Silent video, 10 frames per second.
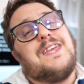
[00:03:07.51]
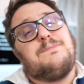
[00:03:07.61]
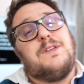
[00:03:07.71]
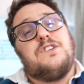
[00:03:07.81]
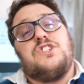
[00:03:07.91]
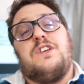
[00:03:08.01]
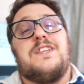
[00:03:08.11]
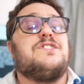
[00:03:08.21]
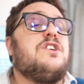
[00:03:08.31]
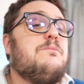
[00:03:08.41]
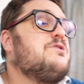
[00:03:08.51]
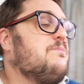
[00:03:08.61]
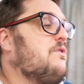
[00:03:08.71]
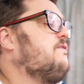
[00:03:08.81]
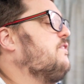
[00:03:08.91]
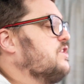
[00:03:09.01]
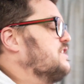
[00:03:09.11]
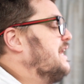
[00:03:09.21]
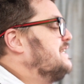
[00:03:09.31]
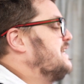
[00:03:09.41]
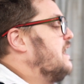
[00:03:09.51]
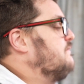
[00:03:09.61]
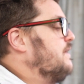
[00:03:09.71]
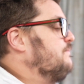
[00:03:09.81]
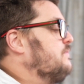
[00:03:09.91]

is because you get so much more functionality out of it.